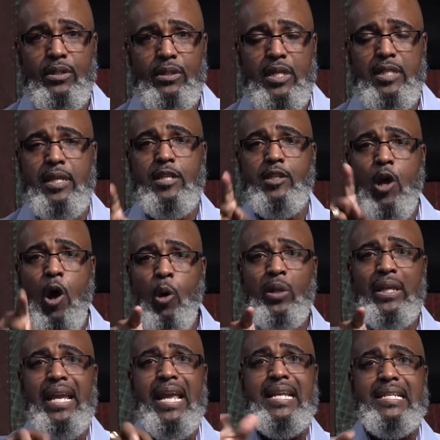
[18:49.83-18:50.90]
He says
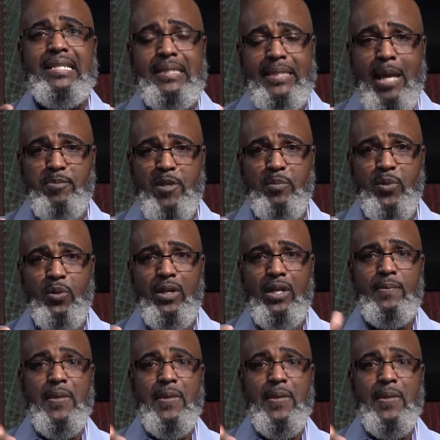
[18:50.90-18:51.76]
holy and acceptable.